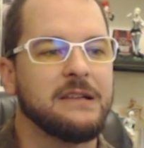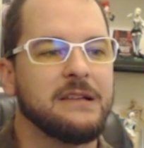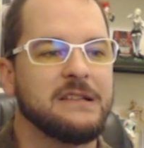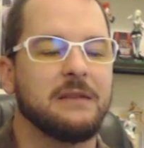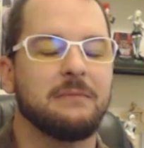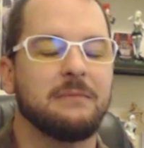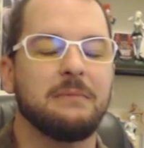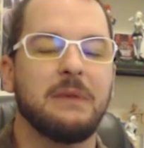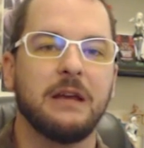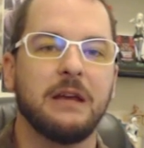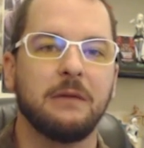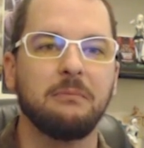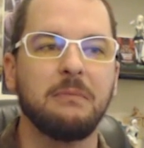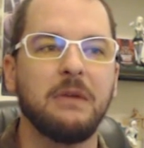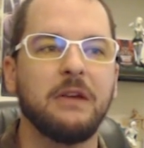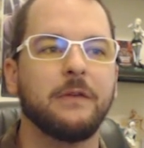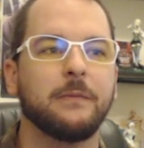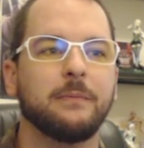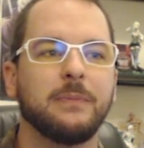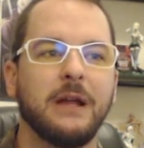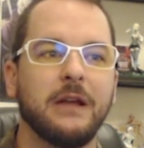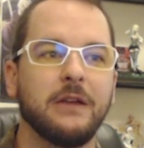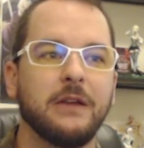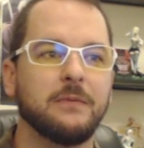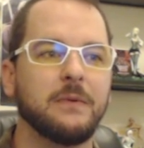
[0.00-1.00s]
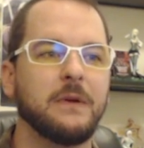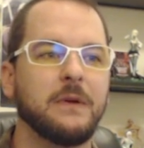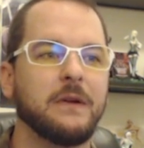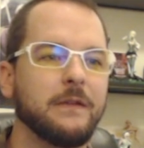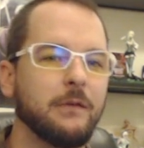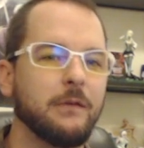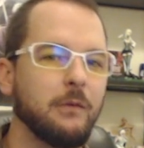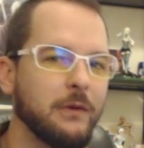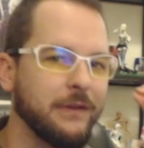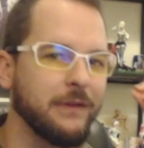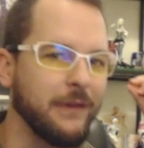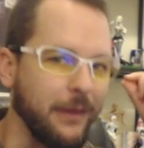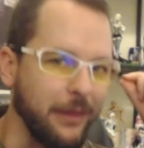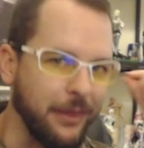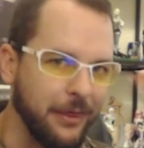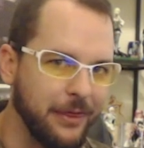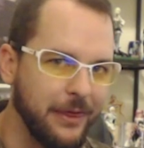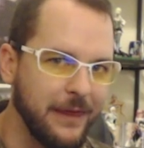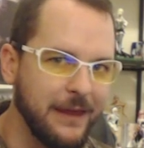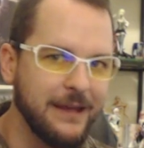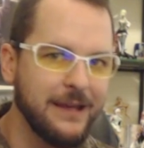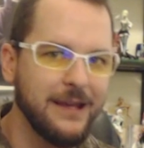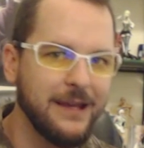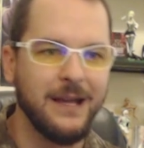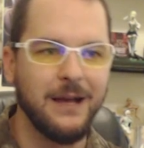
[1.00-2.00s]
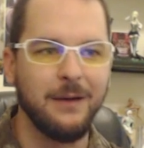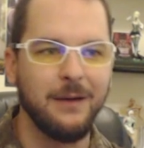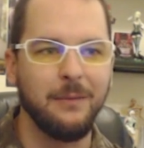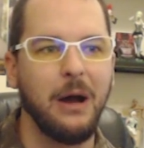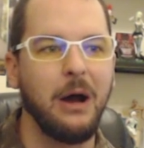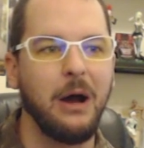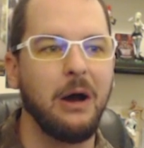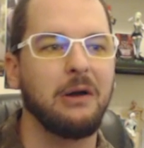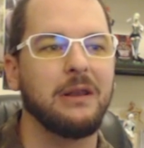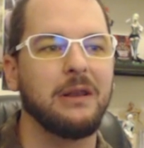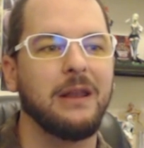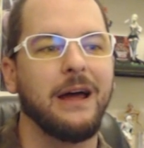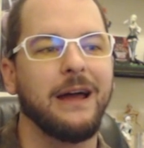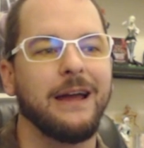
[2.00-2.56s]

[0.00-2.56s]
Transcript: to make misplays because I wasn't thinking about,